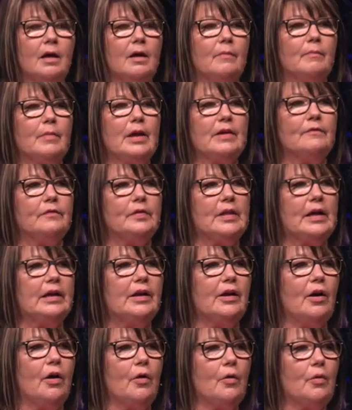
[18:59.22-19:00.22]
My flight
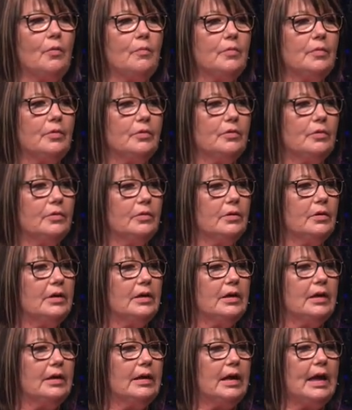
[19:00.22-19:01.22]
home
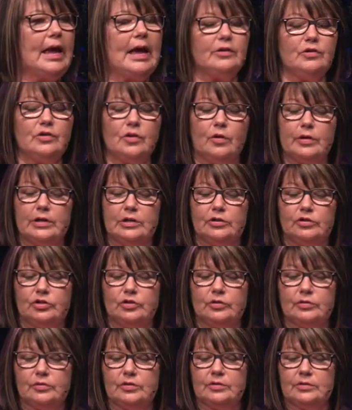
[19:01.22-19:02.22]
had no
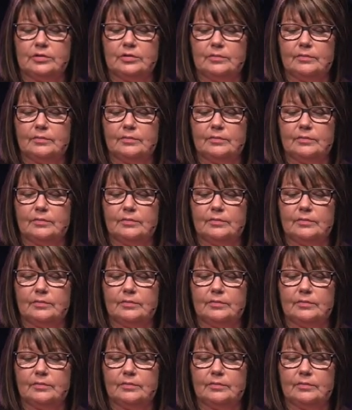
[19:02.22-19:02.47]
issues.